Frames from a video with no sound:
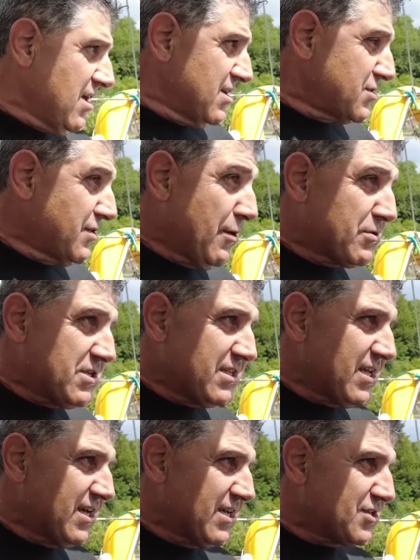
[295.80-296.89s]
So that was it.
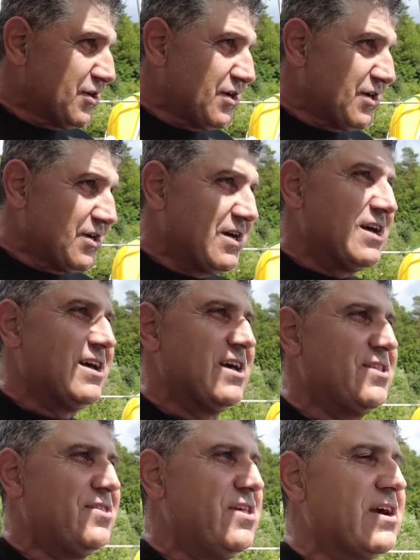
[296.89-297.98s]
So I
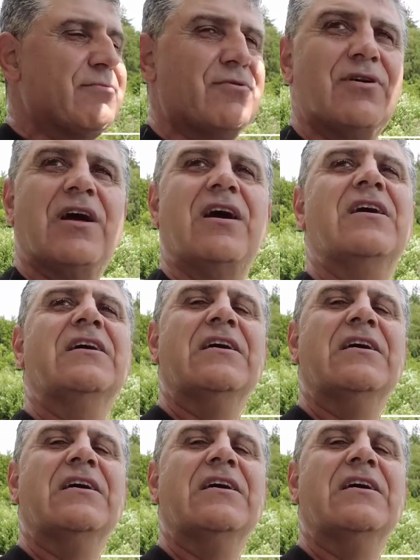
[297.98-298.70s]
think I'm gonna